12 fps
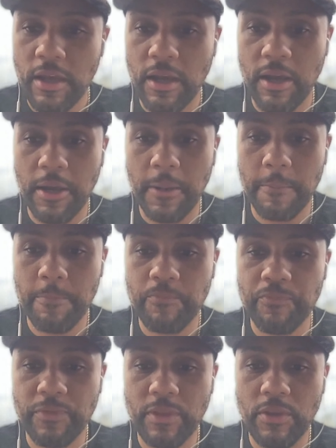
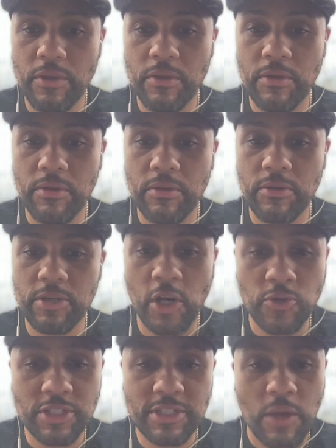Um,
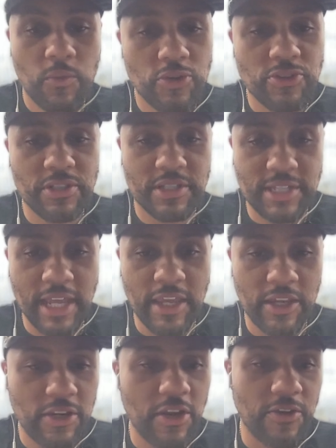coaches, I want you to stay
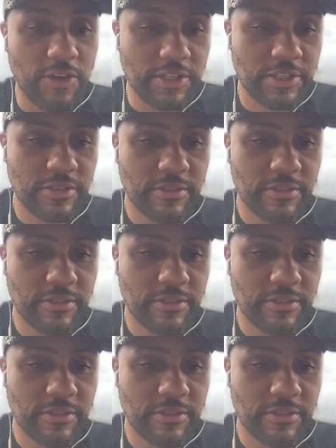encouraged.